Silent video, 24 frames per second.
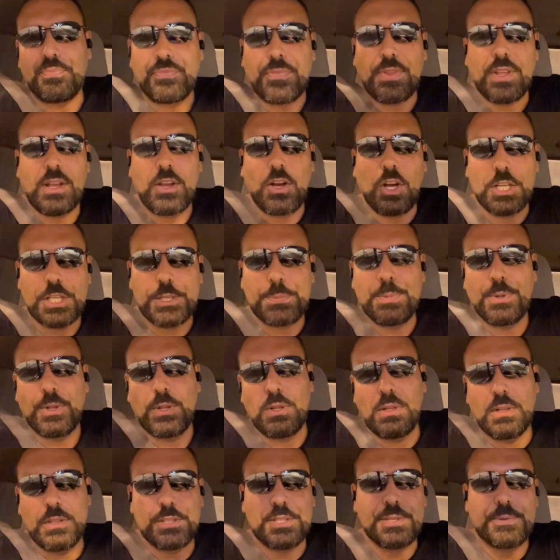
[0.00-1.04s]

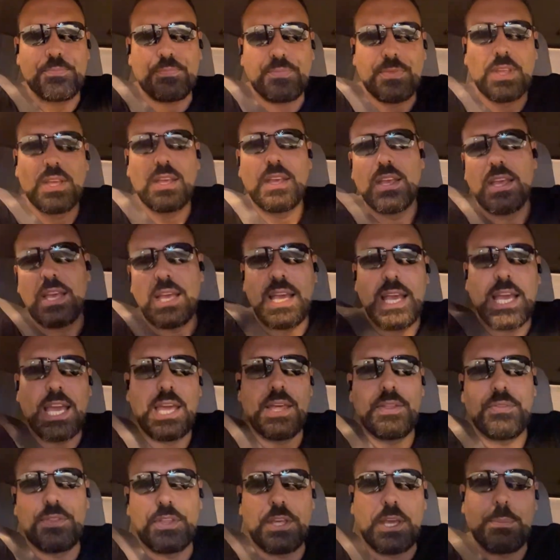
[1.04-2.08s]
Gospels
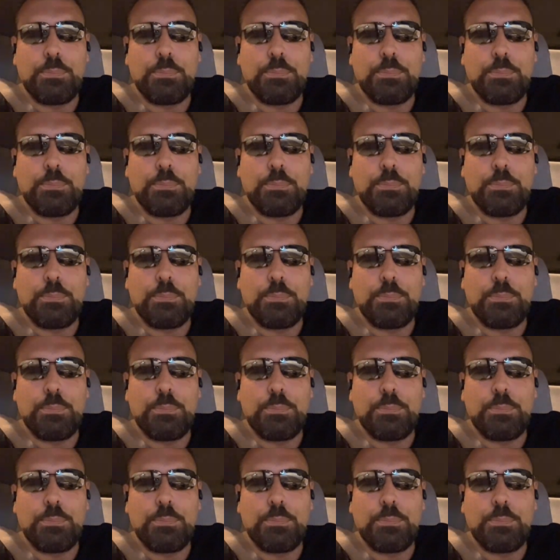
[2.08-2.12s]
and the